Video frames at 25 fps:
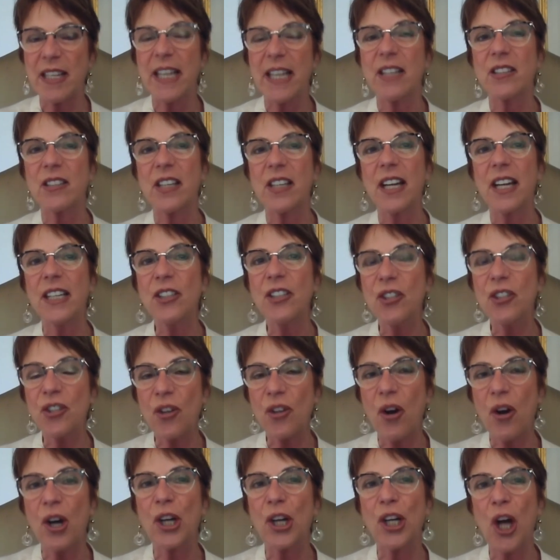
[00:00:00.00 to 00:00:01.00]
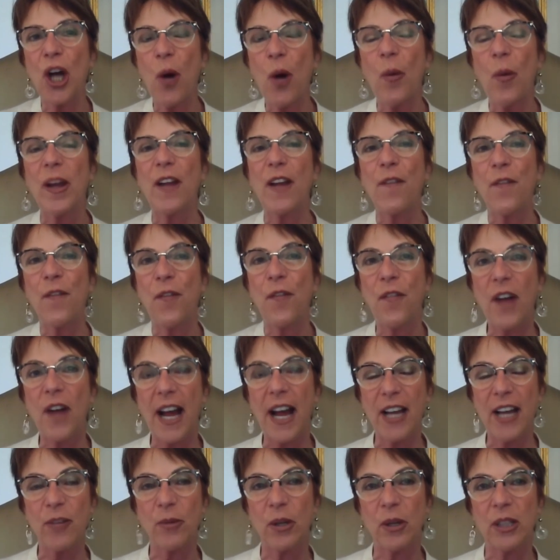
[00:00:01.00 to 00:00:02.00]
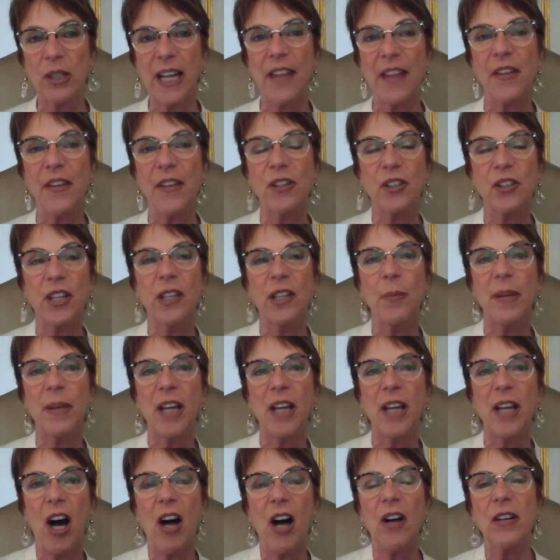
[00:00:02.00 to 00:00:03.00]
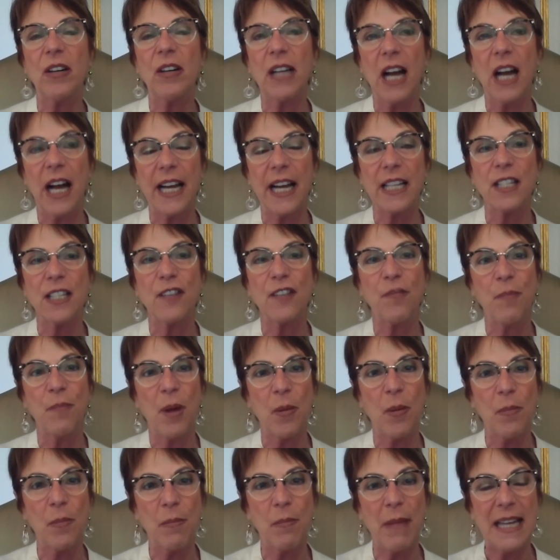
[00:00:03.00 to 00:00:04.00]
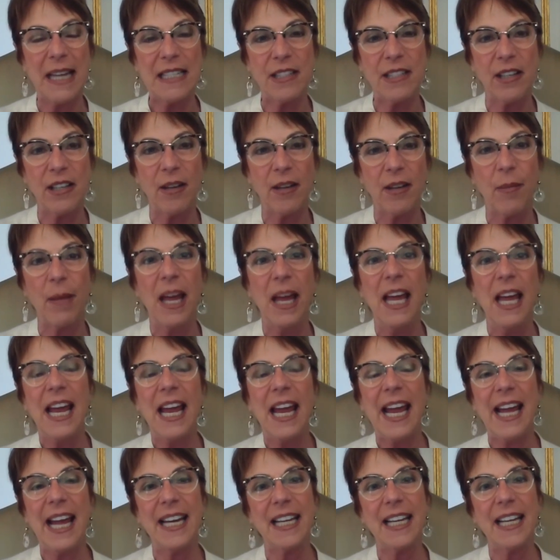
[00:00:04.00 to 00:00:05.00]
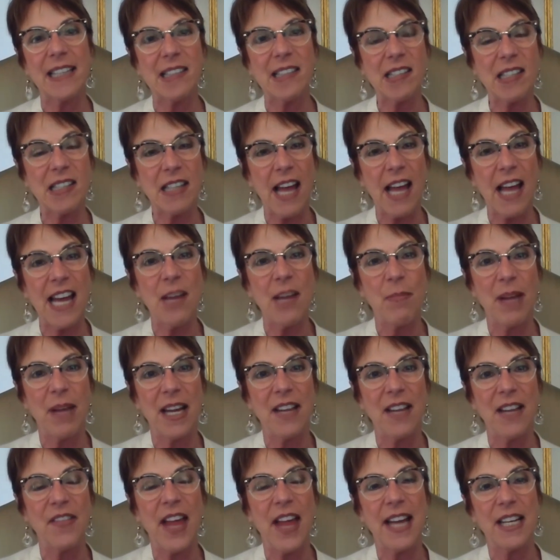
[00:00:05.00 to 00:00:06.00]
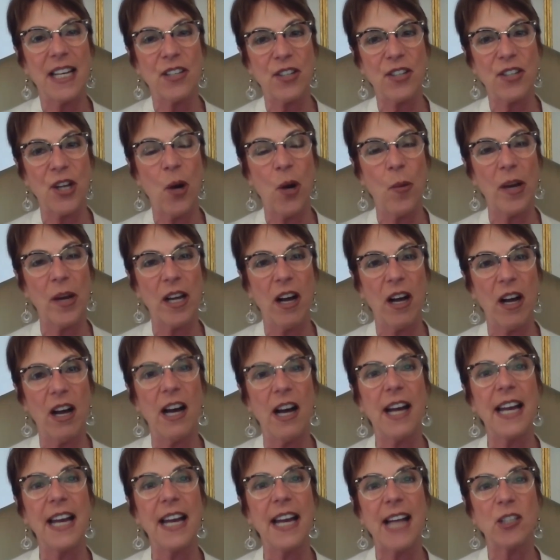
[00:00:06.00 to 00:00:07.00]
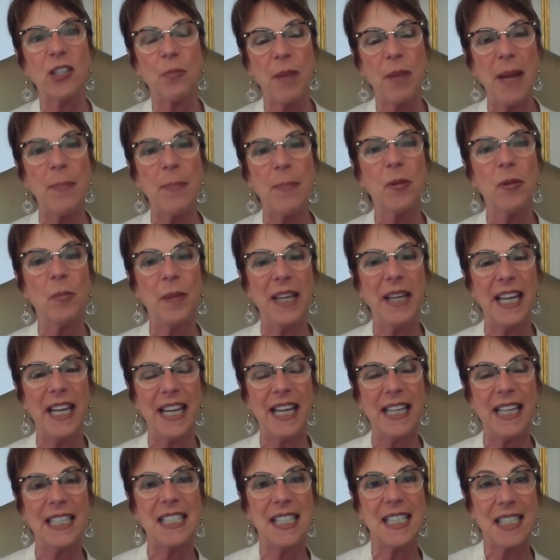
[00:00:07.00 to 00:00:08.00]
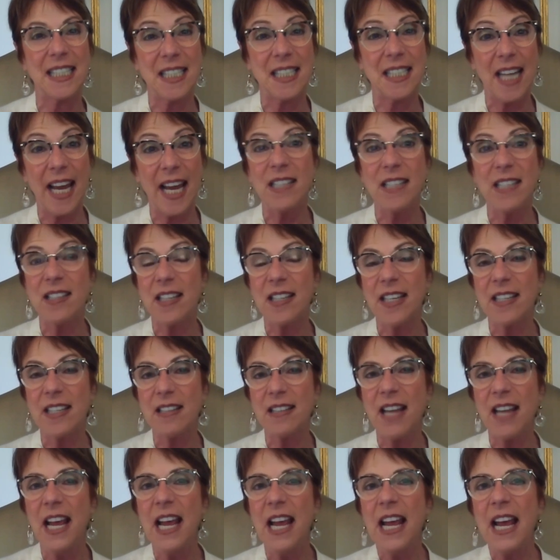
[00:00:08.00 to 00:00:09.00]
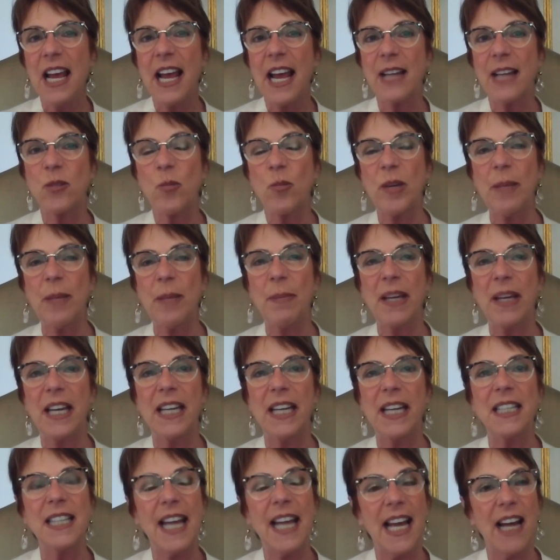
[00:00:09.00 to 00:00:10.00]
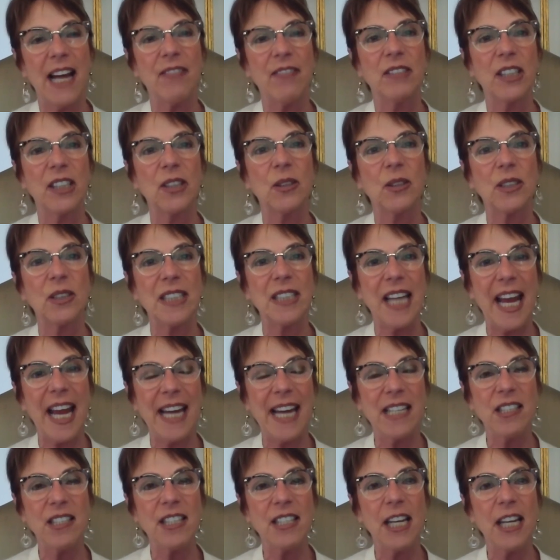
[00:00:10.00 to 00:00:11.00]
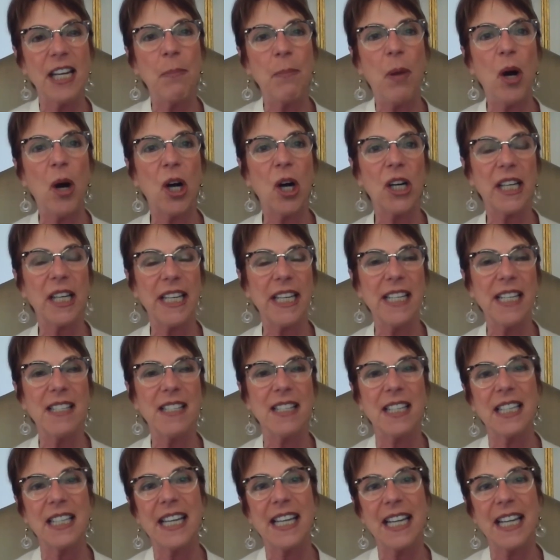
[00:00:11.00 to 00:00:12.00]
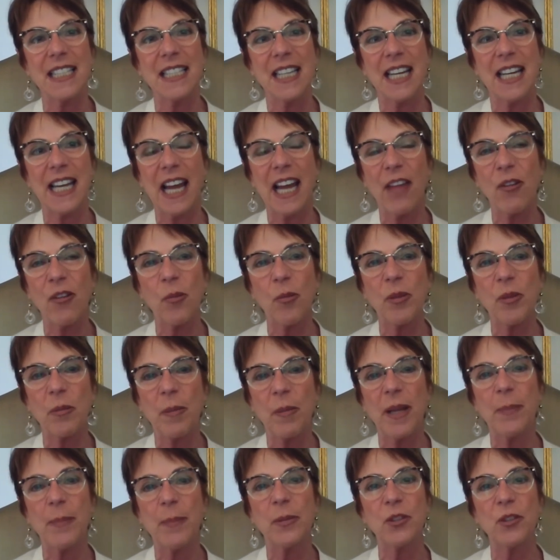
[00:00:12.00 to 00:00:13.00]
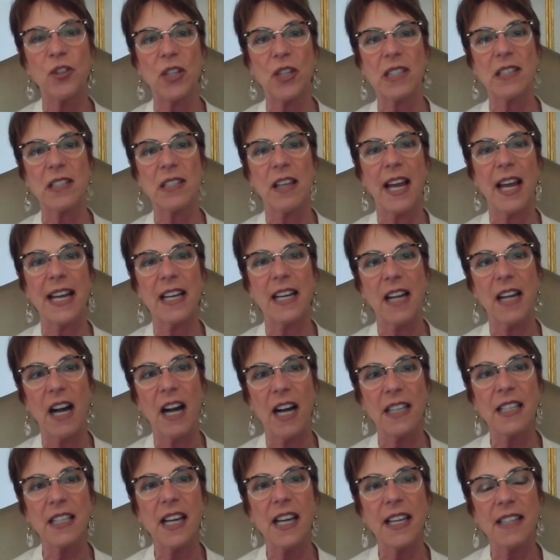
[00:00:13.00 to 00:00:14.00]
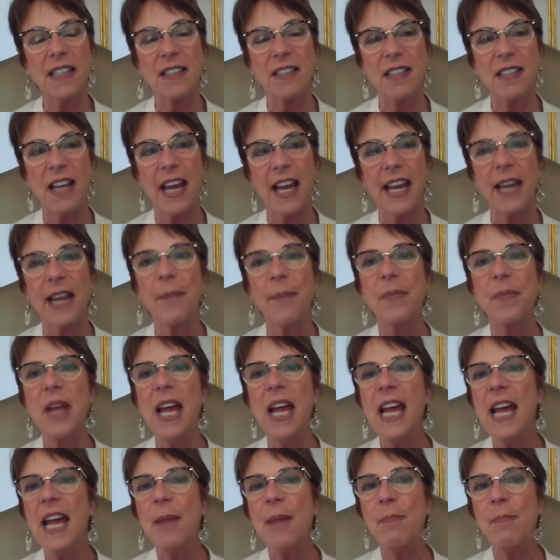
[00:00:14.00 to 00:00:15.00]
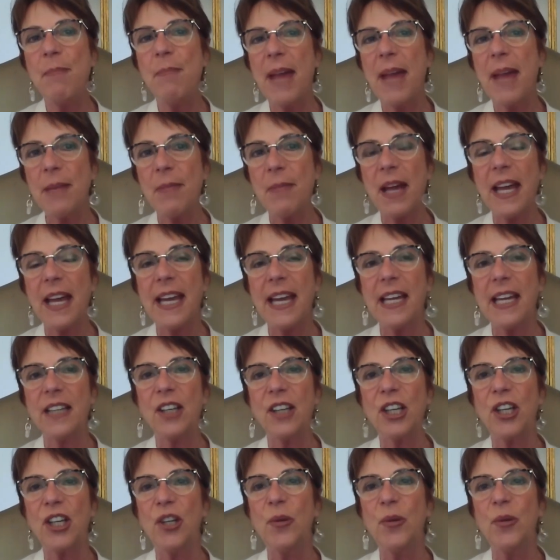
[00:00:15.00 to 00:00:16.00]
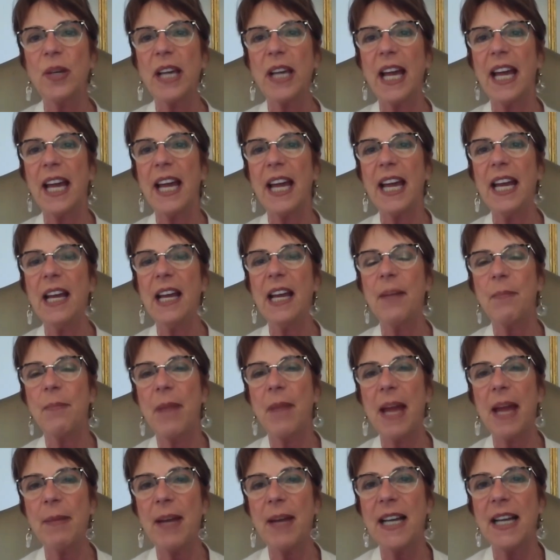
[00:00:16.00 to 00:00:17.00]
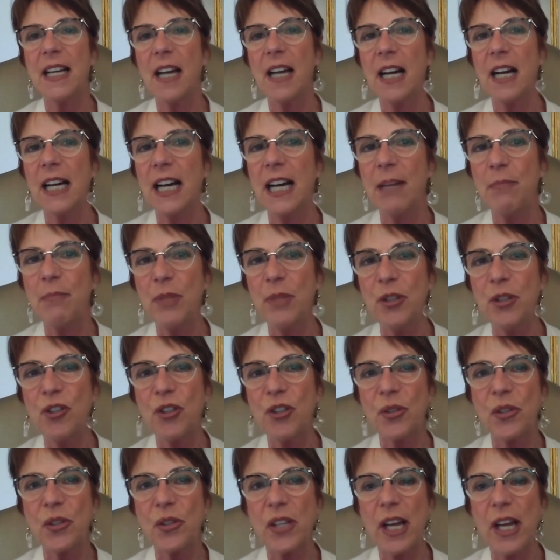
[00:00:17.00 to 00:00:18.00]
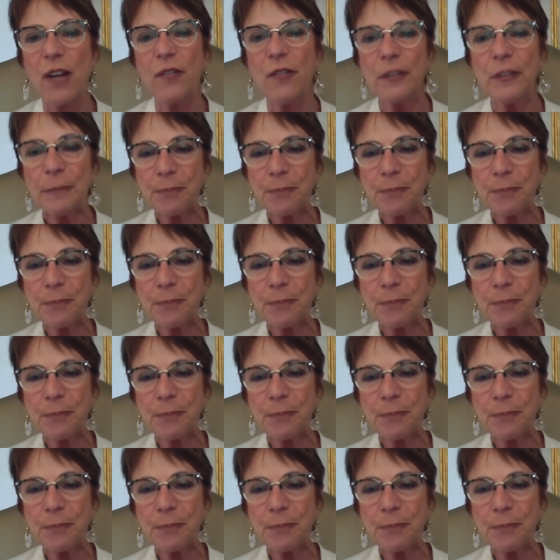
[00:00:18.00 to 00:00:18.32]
It's going to start going viral, and there's going to be all kinds of momentum and excitement that is going on as people begin to taste this, as we begin to have little tasting parties and get together with people, just like Kanya is saying. May in the UK, May, unmute yourself.